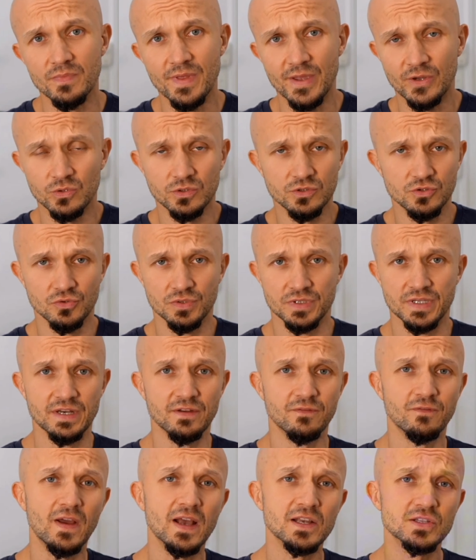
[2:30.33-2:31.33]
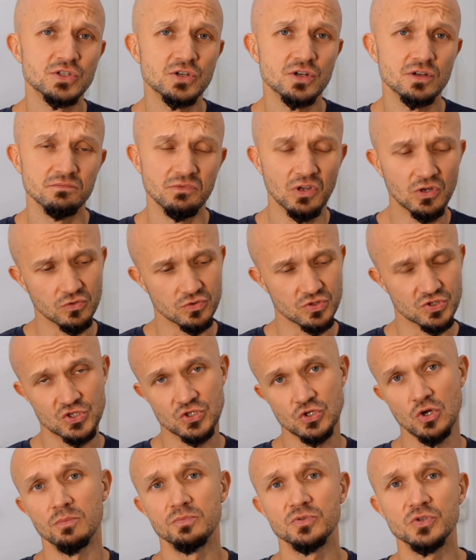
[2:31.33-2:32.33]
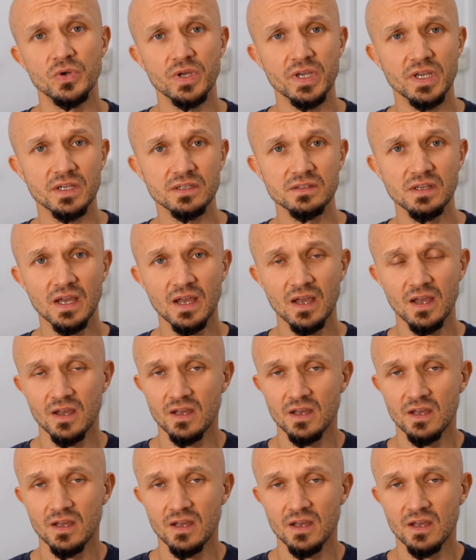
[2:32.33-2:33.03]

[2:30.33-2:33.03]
They couldn't do it any faster. They couldn't stop doing it.